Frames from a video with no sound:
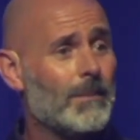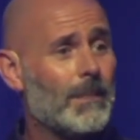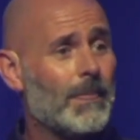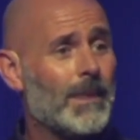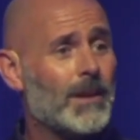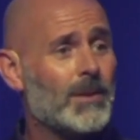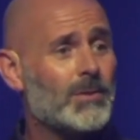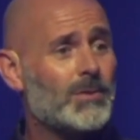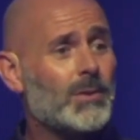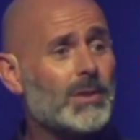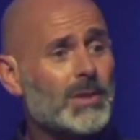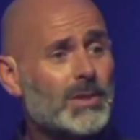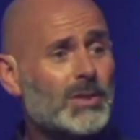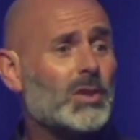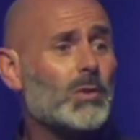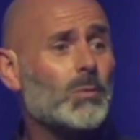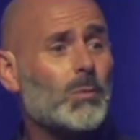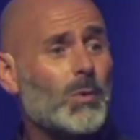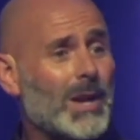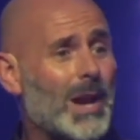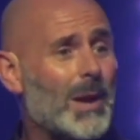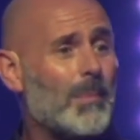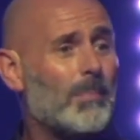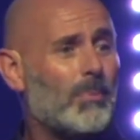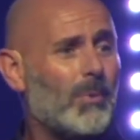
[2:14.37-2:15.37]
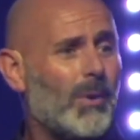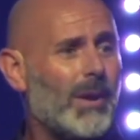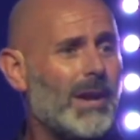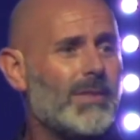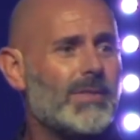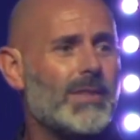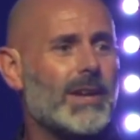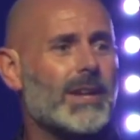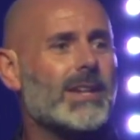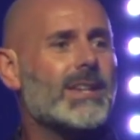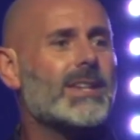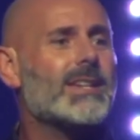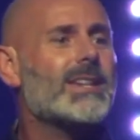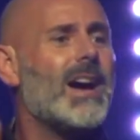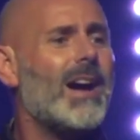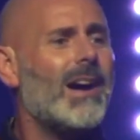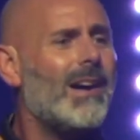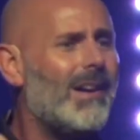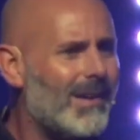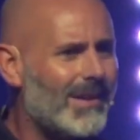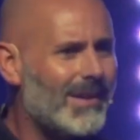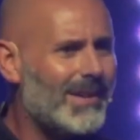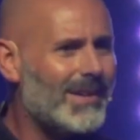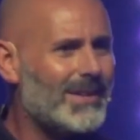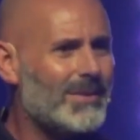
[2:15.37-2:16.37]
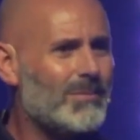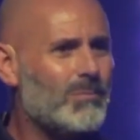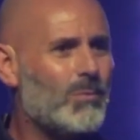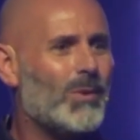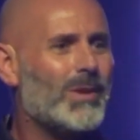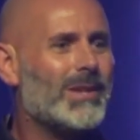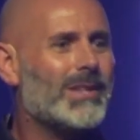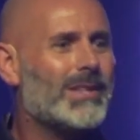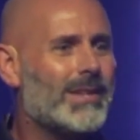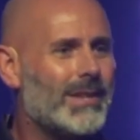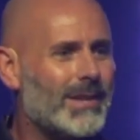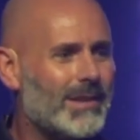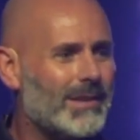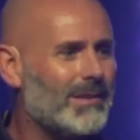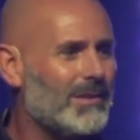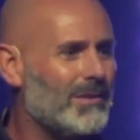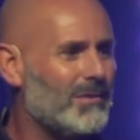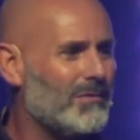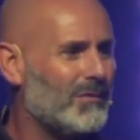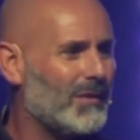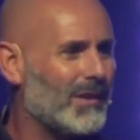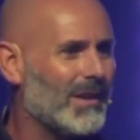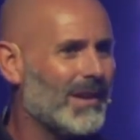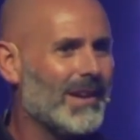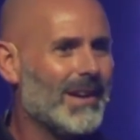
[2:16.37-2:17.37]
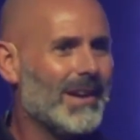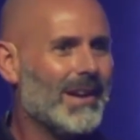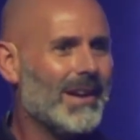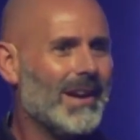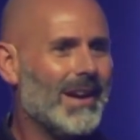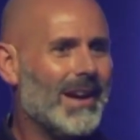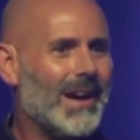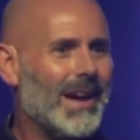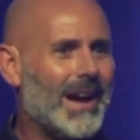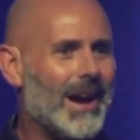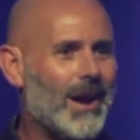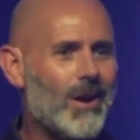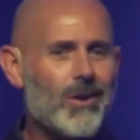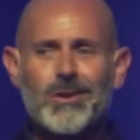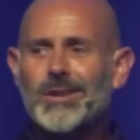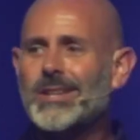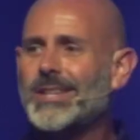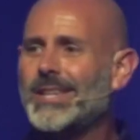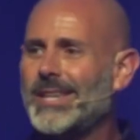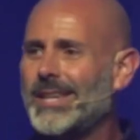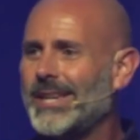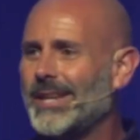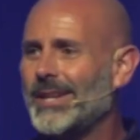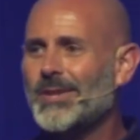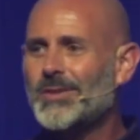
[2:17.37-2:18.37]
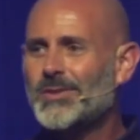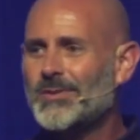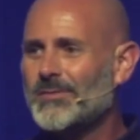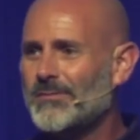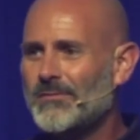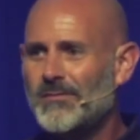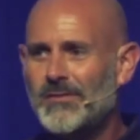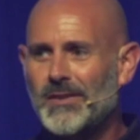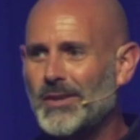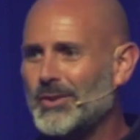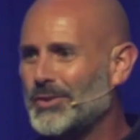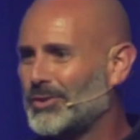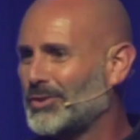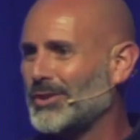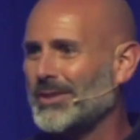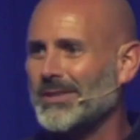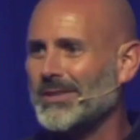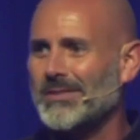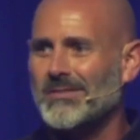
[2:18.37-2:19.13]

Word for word: So, this is what I'm praying that God would give our kids vision